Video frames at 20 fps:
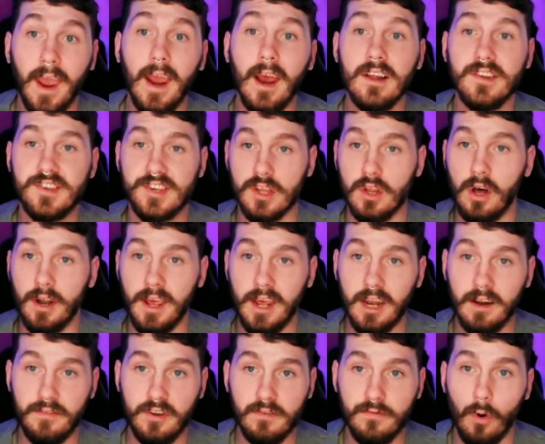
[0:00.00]
and Solana
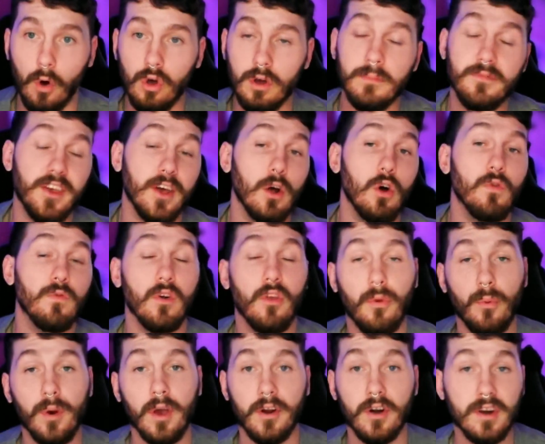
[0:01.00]
NFT volumes at over
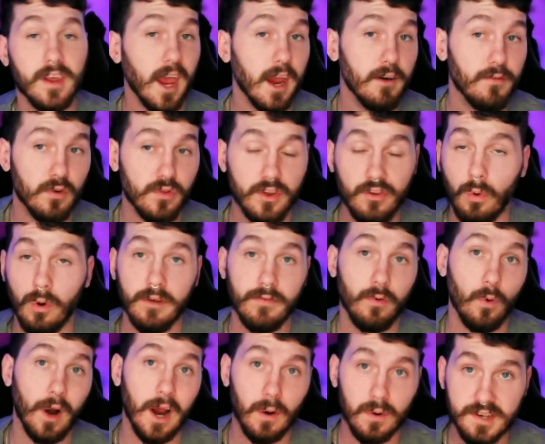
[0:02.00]
300k for the
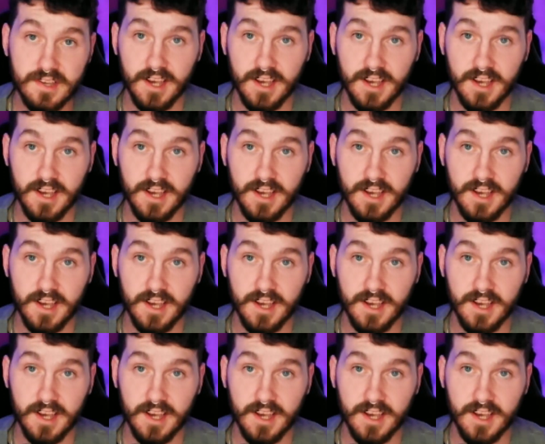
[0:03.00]
24 hour